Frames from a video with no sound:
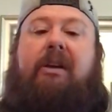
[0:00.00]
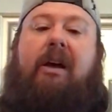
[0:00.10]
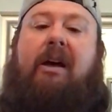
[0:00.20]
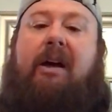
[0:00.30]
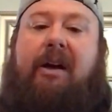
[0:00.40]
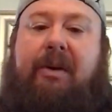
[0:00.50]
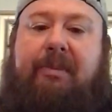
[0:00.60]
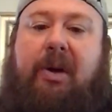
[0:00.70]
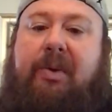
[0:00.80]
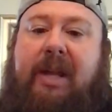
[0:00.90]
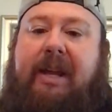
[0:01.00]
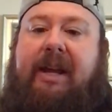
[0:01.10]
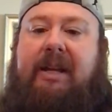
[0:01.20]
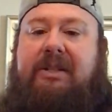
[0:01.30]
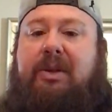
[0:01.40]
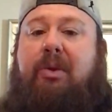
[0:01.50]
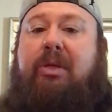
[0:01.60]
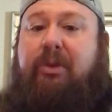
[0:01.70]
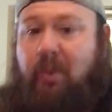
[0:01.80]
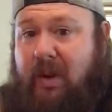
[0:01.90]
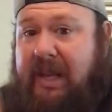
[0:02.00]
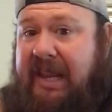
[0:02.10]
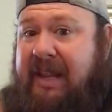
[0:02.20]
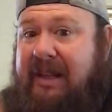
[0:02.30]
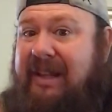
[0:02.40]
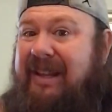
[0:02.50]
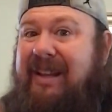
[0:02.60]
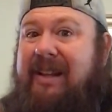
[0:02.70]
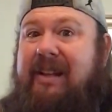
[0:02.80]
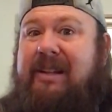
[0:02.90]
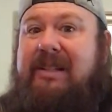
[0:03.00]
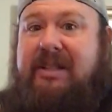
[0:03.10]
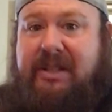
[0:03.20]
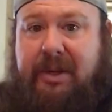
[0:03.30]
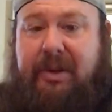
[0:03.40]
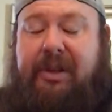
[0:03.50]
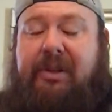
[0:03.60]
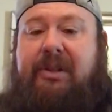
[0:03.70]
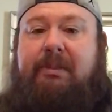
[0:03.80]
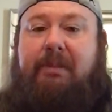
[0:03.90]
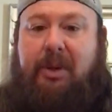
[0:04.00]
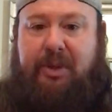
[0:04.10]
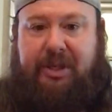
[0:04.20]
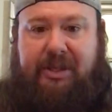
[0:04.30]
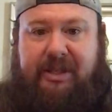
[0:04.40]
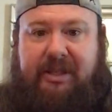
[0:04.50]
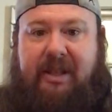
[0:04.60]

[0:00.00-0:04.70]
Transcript: Okay, guys, so 3 circular motions.